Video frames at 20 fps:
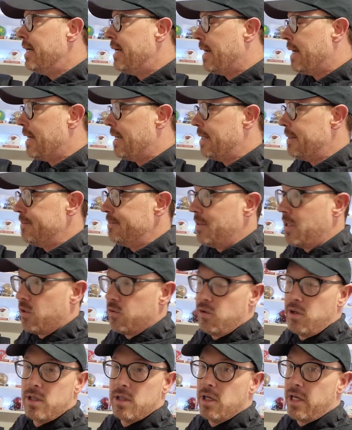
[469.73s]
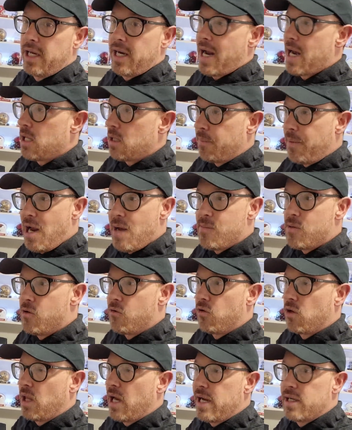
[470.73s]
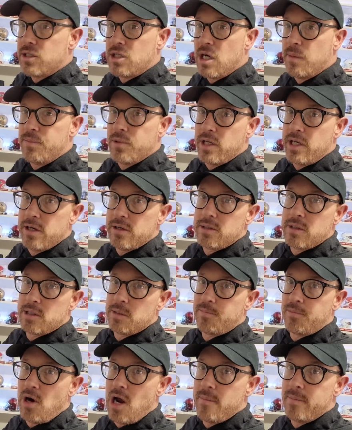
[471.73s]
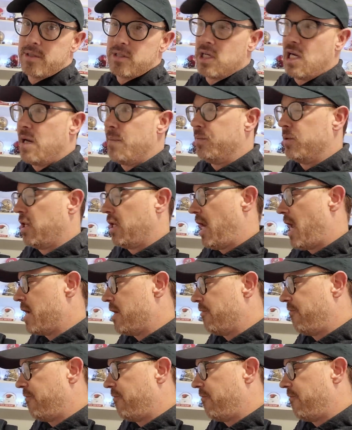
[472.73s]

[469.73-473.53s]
You know, you can look at Alabama over the last couple of years as a prime example of that.